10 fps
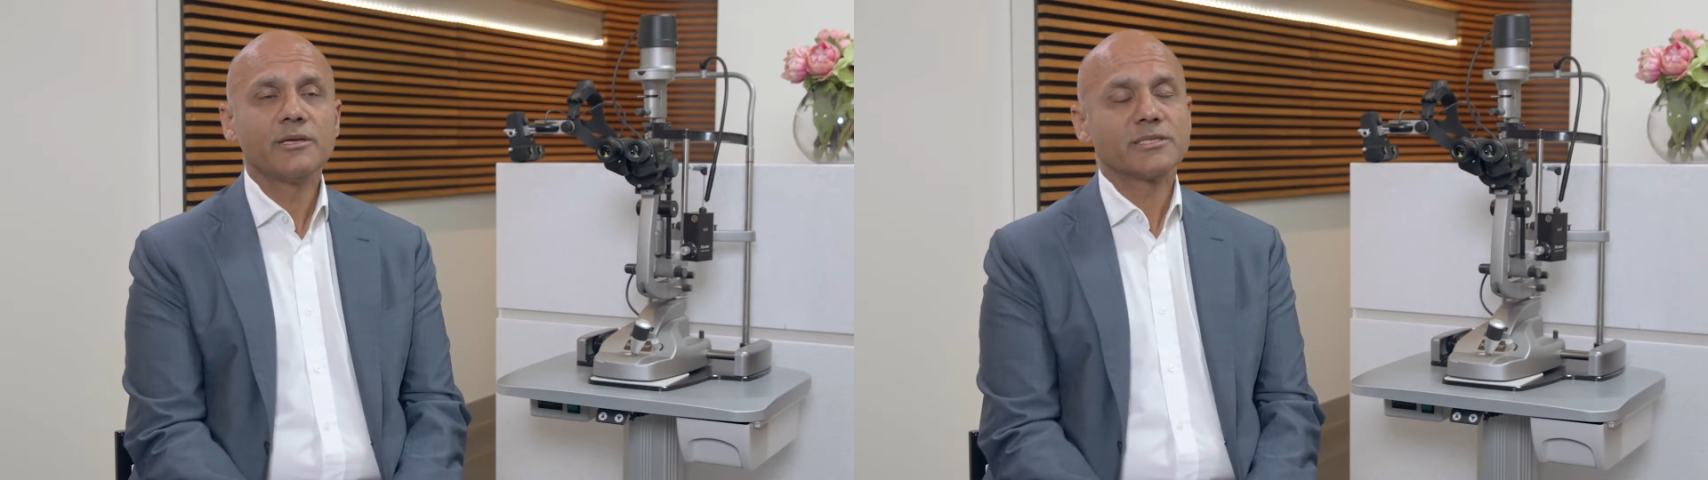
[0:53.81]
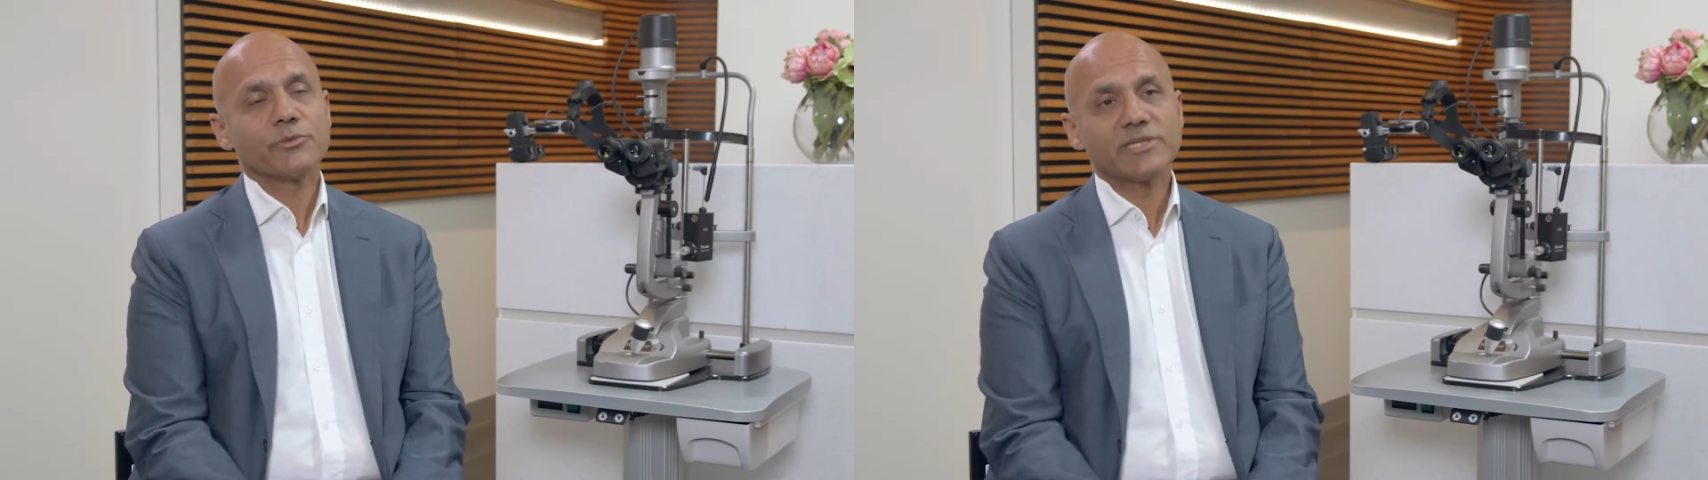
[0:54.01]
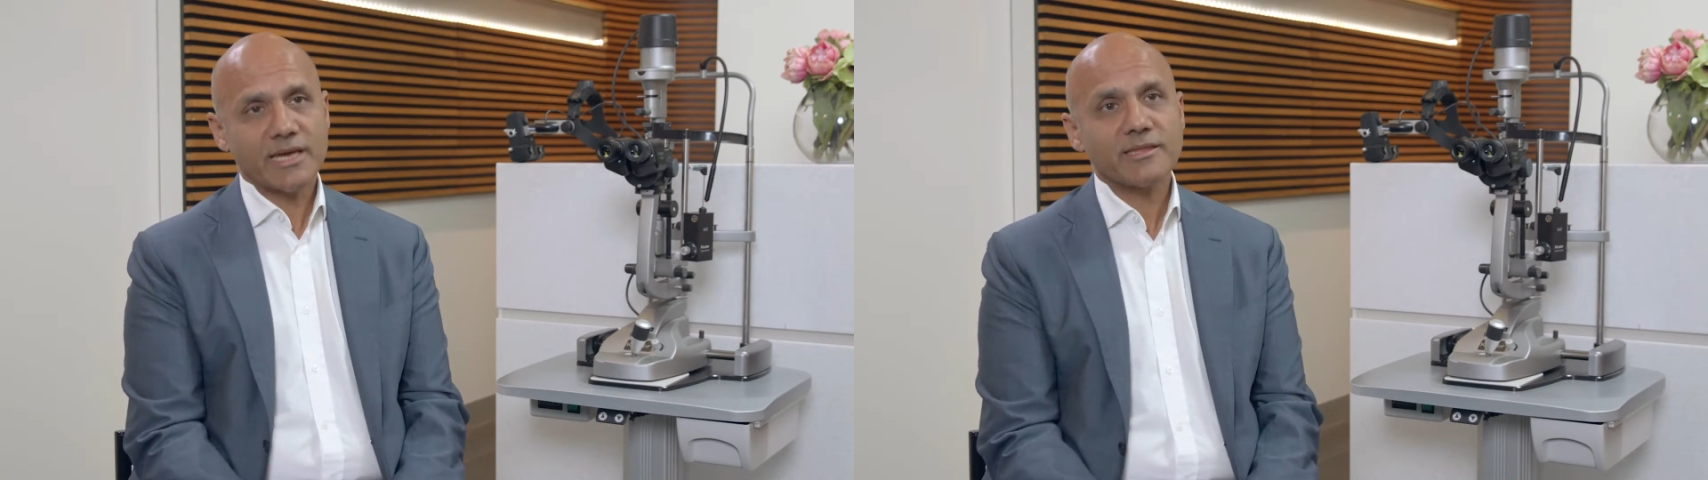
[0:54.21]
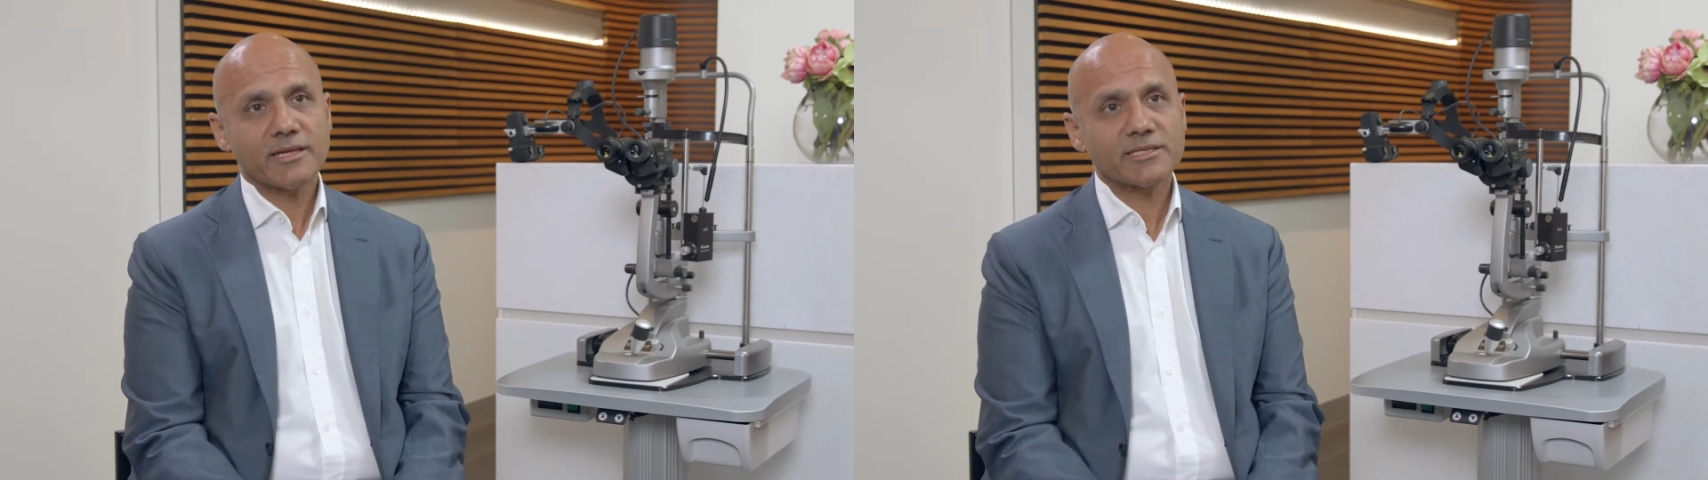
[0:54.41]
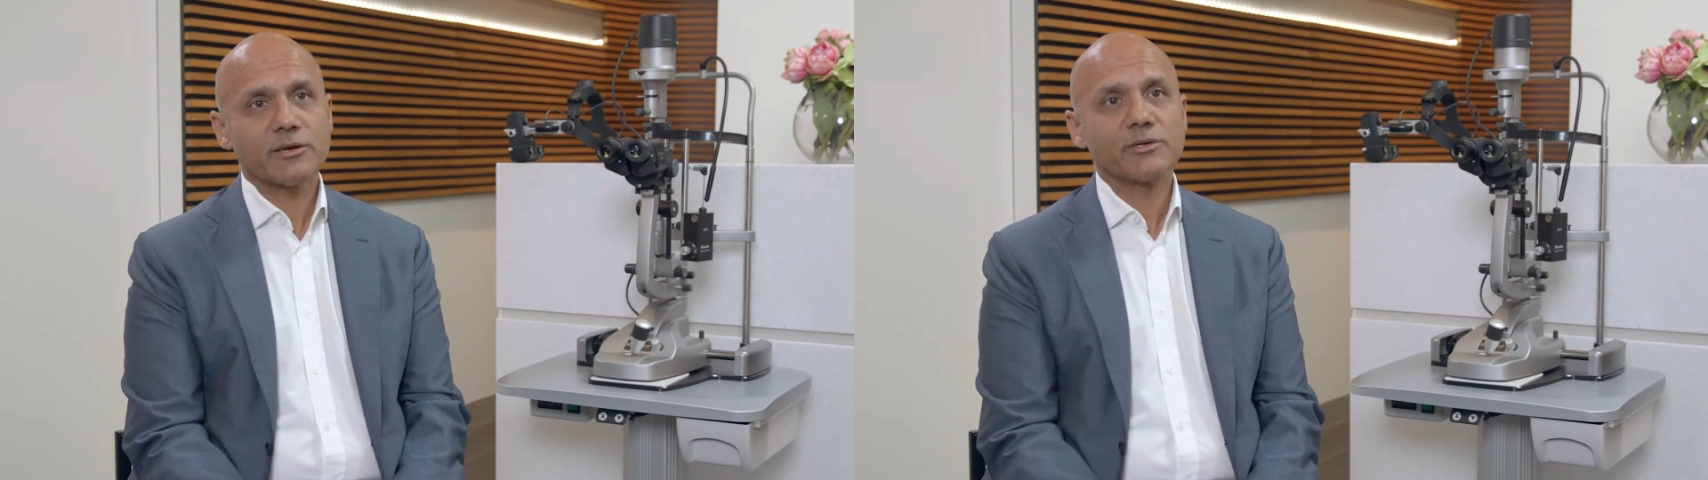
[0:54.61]
so we take
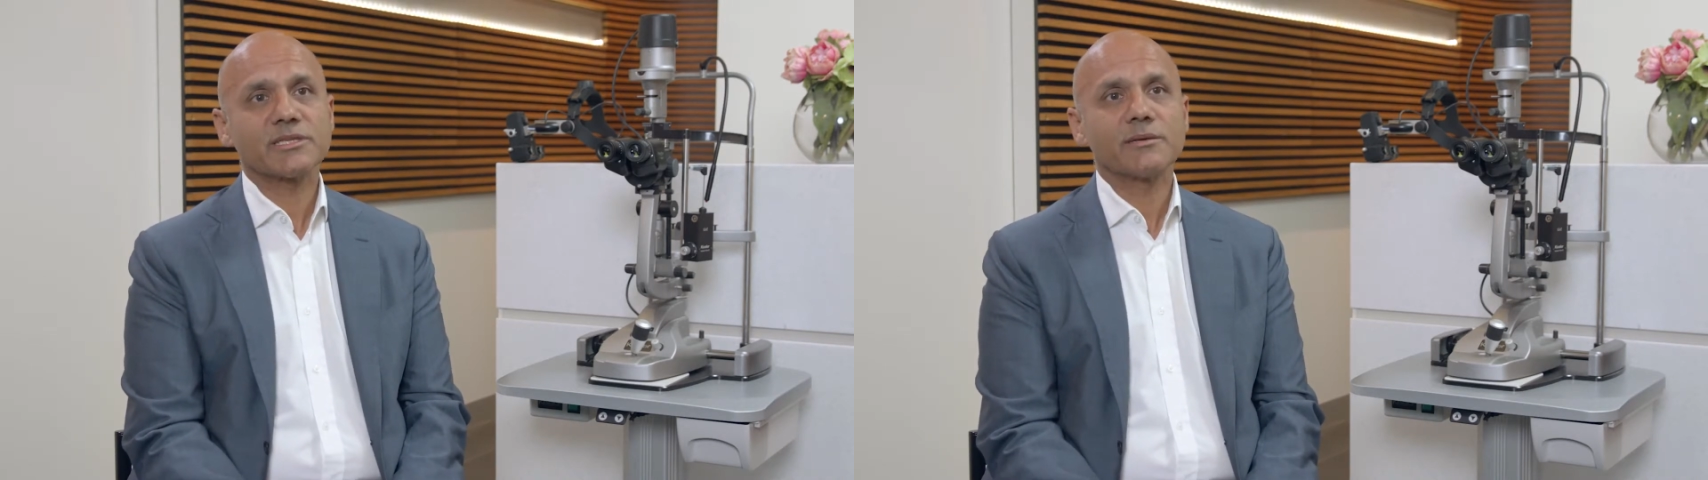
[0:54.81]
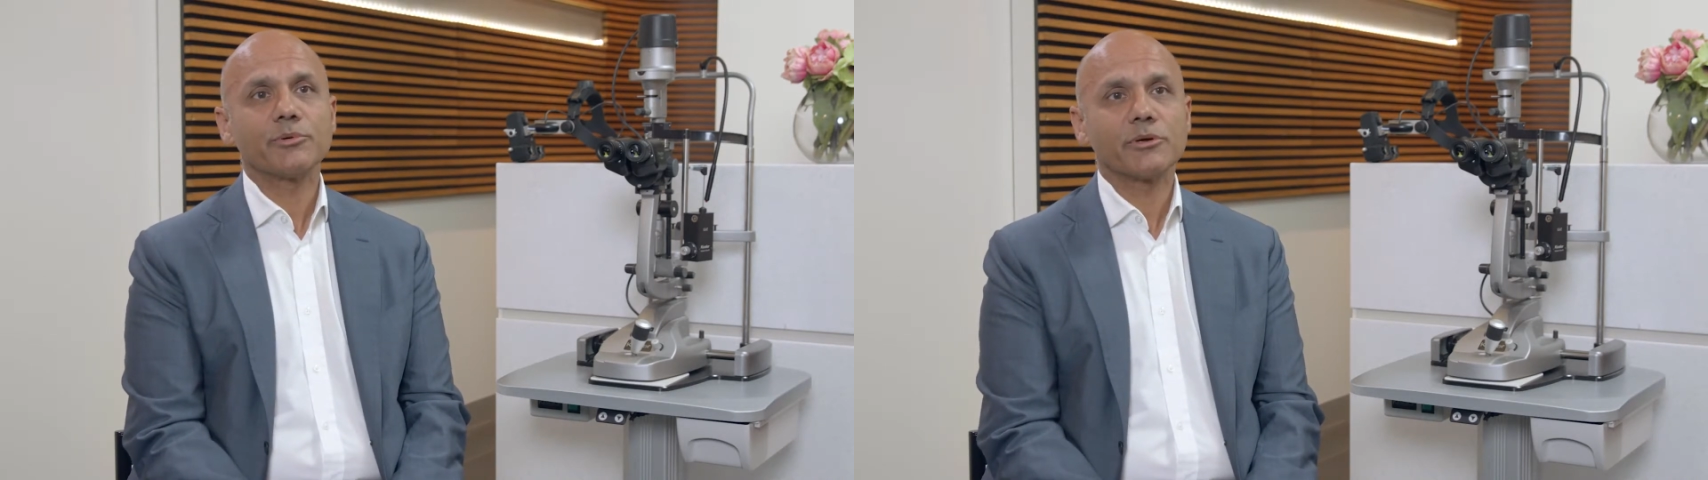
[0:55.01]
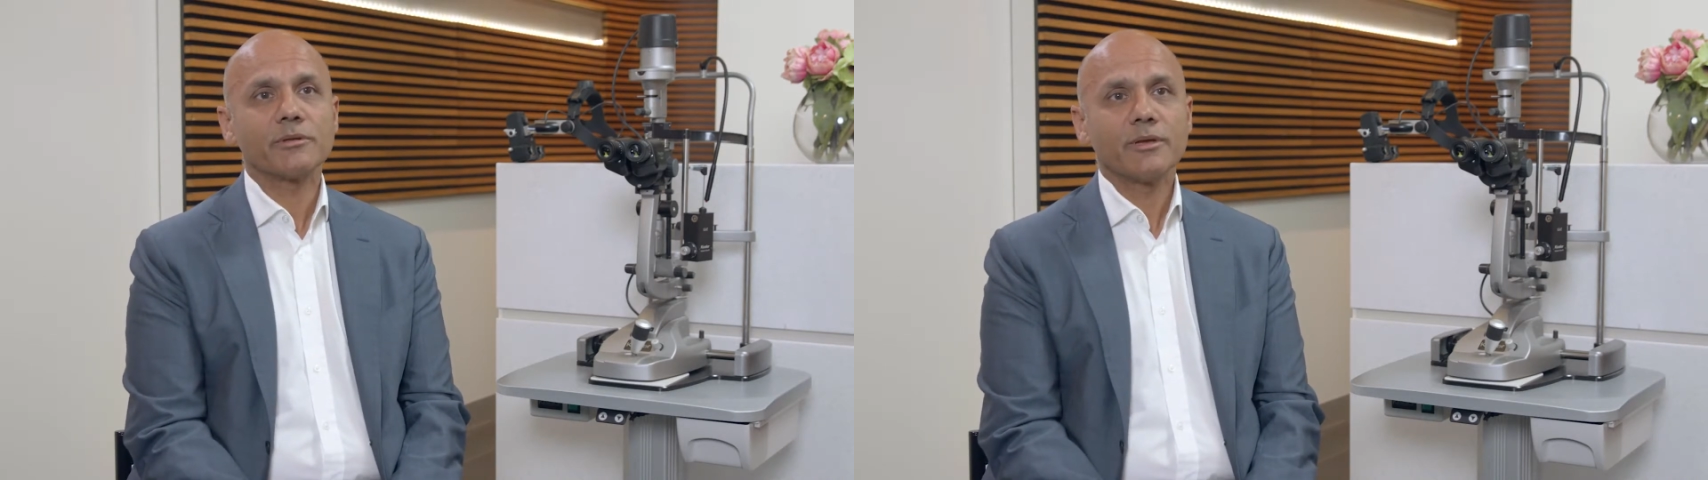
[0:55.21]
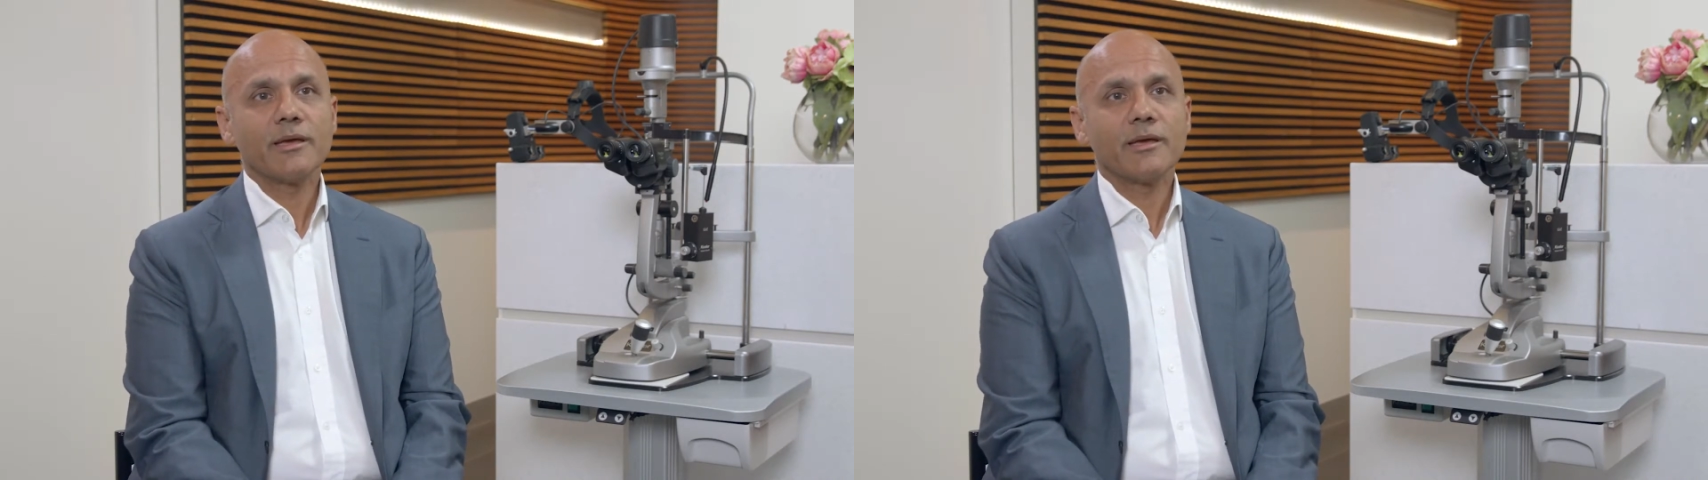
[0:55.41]
that seriously and put